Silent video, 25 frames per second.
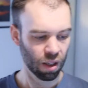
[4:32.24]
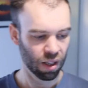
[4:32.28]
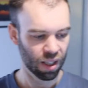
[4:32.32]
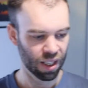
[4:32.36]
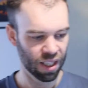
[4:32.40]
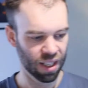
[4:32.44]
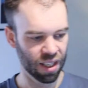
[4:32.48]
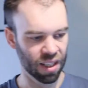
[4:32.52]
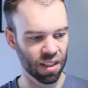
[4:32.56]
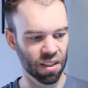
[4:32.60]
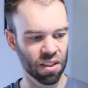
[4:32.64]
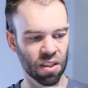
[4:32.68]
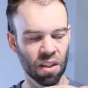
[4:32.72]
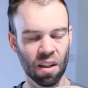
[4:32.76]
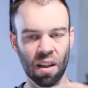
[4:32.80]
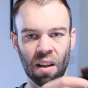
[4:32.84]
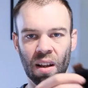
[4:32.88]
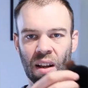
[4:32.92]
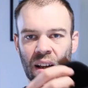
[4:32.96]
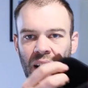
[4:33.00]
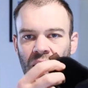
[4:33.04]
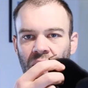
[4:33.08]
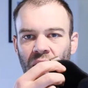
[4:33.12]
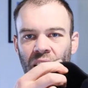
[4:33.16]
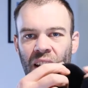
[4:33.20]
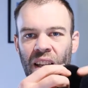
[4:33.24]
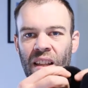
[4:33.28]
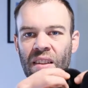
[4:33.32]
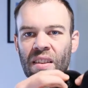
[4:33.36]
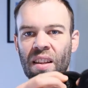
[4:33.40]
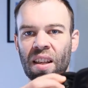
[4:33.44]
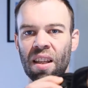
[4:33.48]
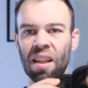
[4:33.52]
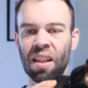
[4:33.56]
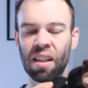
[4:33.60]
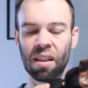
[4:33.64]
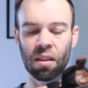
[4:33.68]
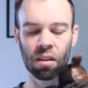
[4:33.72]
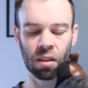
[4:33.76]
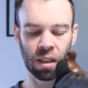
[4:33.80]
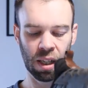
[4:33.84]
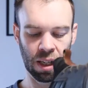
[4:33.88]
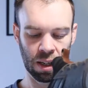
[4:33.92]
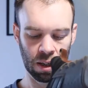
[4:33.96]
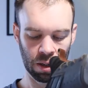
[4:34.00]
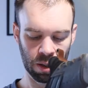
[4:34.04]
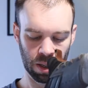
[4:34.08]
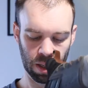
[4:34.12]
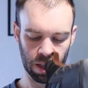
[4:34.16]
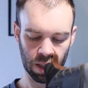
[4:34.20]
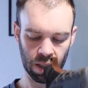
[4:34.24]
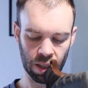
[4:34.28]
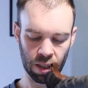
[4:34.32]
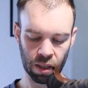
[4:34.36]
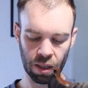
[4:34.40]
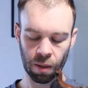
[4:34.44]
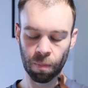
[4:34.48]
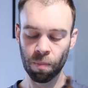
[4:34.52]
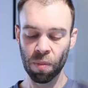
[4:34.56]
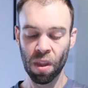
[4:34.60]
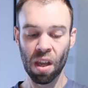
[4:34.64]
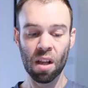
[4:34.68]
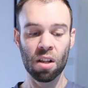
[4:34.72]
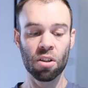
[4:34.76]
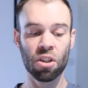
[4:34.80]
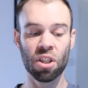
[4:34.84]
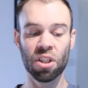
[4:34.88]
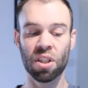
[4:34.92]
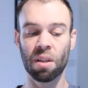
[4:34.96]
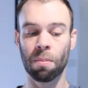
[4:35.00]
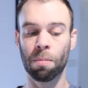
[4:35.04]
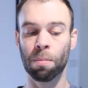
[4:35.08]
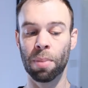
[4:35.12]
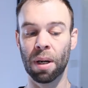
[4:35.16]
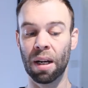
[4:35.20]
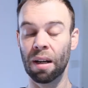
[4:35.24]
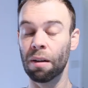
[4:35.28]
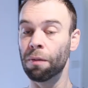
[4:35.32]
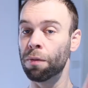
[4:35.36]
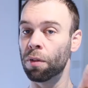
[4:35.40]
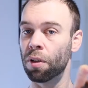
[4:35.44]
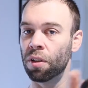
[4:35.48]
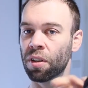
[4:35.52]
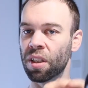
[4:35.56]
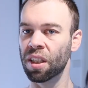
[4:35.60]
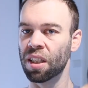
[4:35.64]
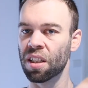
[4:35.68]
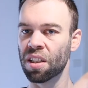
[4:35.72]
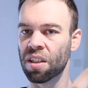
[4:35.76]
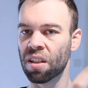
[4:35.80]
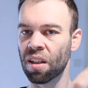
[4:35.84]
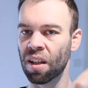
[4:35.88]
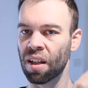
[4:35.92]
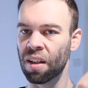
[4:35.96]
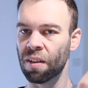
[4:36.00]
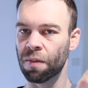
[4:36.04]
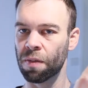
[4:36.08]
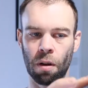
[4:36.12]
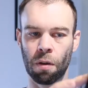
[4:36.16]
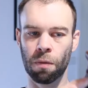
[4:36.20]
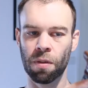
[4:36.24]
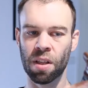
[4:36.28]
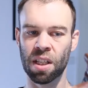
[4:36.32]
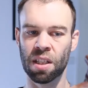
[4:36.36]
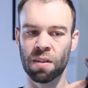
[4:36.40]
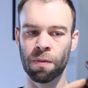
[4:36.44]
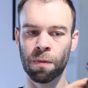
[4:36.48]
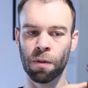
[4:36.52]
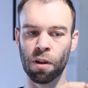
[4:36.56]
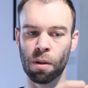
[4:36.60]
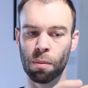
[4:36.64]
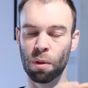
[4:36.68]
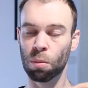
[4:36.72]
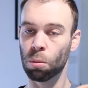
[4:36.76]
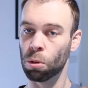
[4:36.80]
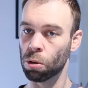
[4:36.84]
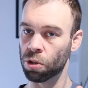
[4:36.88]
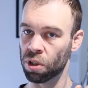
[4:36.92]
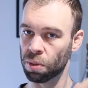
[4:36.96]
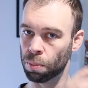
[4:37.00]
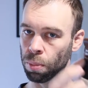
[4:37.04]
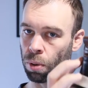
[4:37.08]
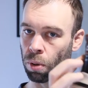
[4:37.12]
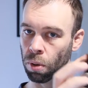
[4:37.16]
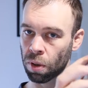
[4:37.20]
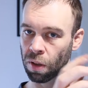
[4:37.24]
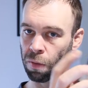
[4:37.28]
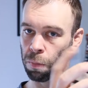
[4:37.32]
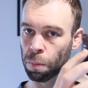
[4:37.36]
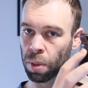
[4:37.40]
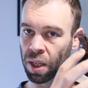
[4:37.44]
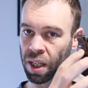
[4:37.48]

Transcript: is in the heel area here, just above on the inside of this firmer, more supportive